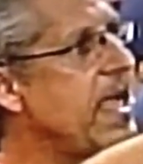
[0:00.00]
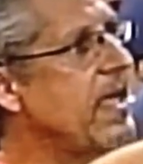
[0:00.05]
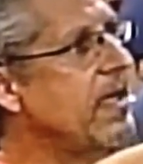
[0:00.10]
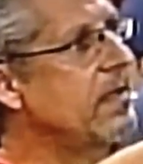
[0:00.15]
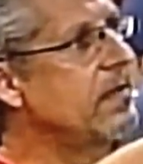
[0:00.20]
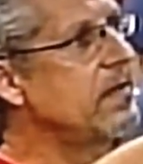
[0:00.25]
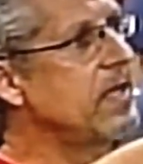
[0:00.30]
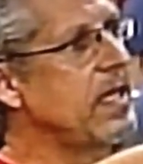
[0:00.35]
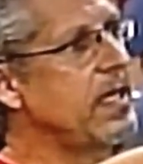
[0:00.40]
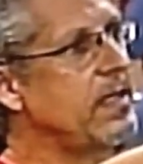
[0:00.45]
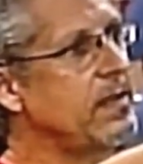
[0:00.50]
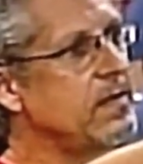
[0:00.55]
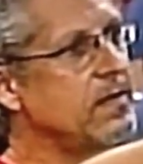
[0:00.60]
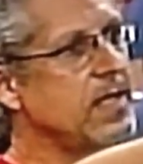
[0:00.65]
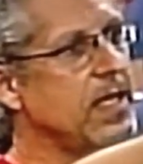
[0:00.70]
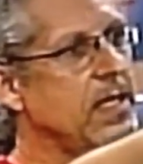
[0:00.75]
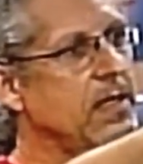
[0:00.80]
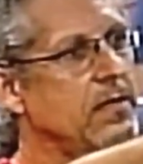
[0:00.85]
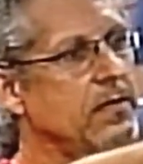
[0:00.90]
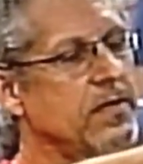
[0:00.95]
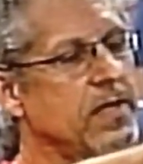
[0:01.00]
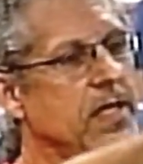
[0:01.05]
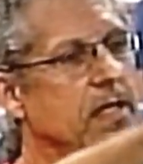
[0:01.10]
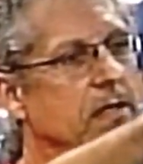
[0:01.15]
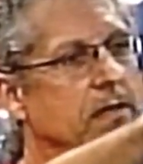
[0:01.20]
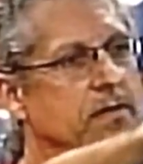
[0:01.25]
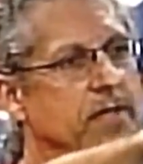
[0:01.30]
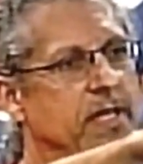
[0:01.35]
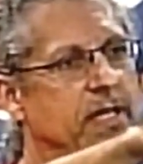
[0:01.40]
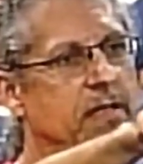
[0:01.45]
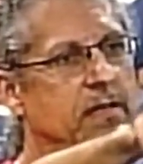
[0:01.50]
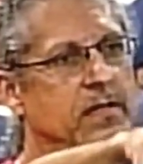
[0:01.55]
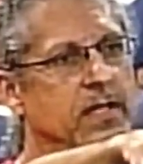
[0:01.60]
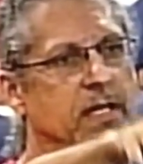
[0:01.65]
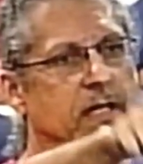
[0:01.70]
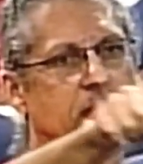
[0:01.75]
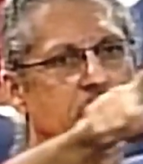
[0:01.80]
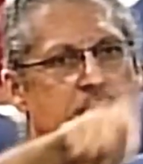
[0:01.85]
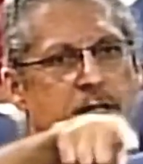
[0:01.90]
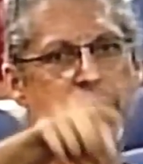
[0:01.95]
heads, heads, tails, tails, heads,
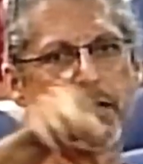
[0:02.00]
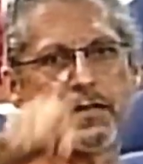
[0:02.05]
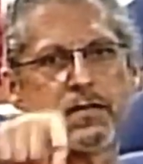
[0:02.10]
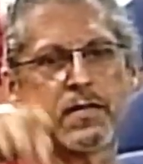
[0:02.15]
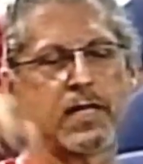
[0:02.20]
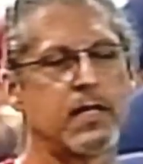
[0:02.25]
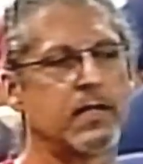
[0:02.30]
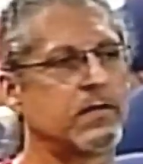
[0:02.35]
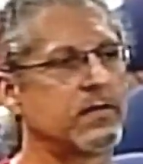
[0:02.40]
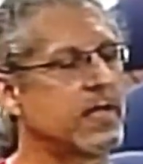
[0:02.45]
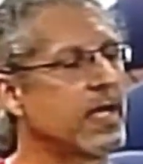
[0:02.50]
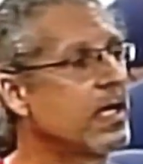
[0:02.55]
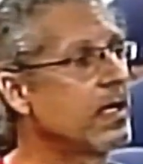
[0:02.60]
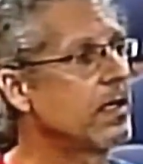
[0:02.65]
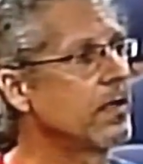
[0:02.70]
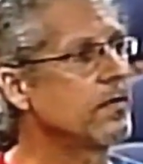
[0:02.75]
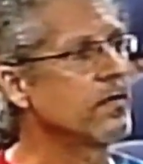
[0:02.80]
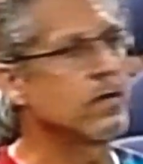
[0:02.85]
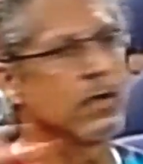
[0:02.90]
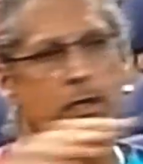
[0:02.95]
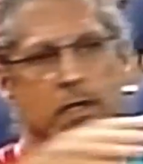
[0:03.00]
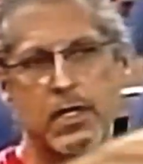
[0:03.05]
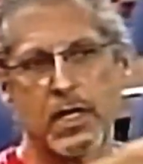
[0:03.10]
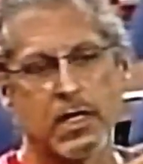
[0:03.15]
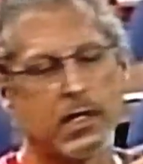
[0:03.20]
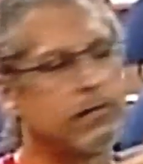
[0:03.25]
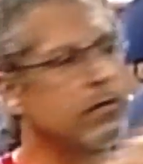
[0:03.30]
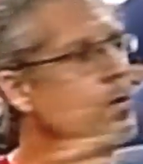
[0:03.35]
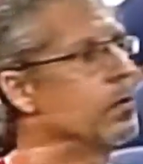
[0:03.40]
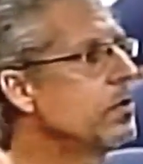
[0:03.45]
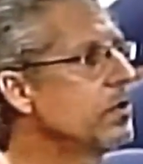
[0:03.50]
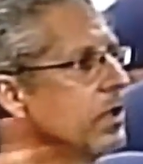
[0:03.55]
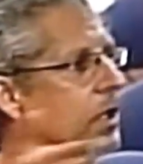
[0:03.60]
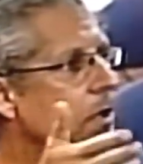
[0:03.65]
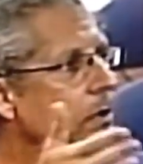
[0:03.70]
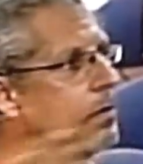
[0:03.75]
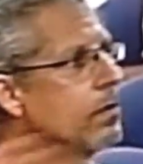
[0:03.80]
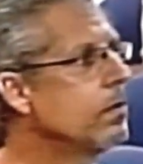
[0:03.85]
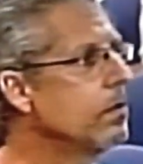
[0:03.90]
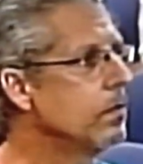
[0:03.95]
heads, heads, tails, tails. None of you will
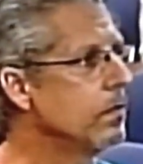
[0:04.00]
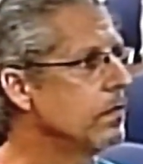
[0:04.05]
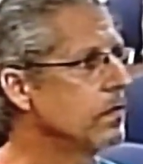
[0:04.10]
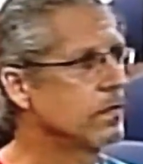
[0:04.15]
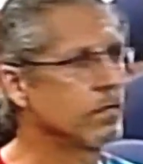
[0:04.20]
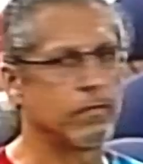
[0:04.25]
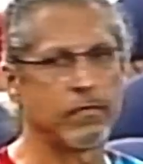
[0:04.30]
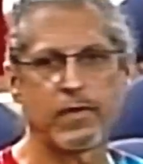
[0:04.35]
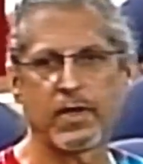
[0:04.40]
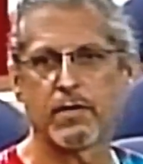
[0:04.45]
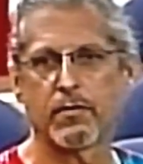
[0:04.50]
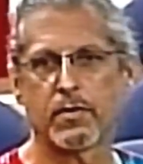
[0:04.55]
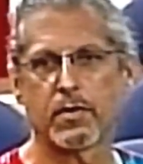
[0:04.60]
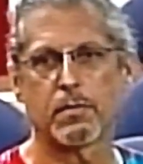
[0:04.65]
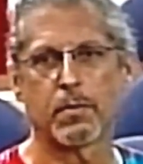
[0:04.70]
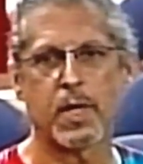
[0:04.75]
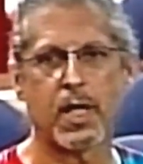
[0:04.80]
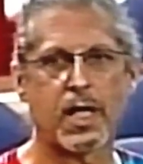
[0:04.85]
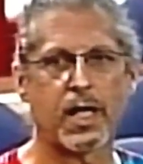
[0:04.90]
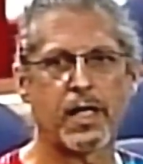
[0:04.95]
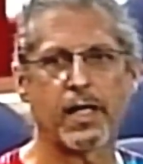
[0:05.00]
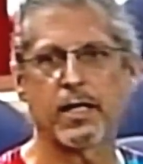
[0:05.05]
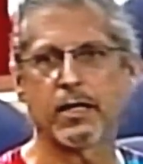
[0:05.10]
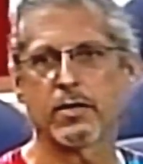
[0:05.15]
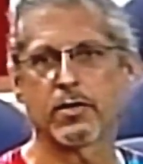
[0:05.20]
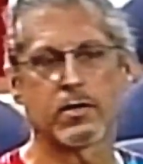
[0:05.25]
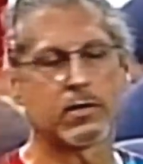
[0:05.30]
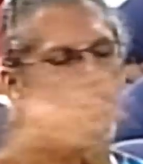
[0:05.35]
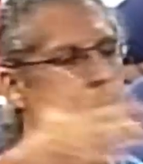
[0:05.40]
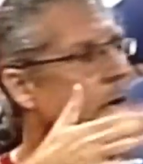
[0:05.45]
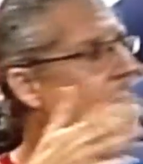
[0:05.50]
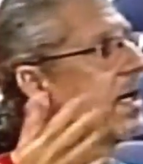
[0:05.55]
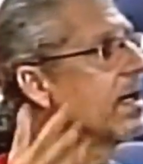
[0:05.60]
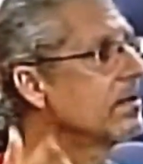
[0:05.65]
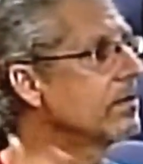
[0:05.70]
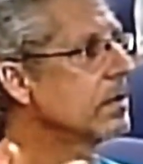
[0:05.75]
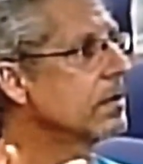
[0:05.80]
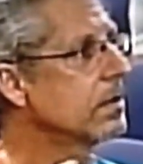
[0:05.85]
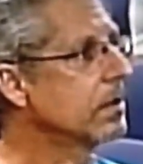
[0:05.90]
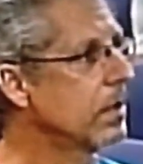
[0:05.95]
know whose favorite pie or
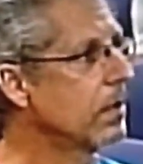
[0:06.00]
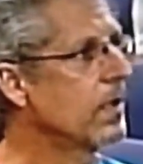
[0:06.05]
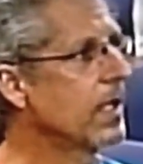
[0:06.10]
whatever.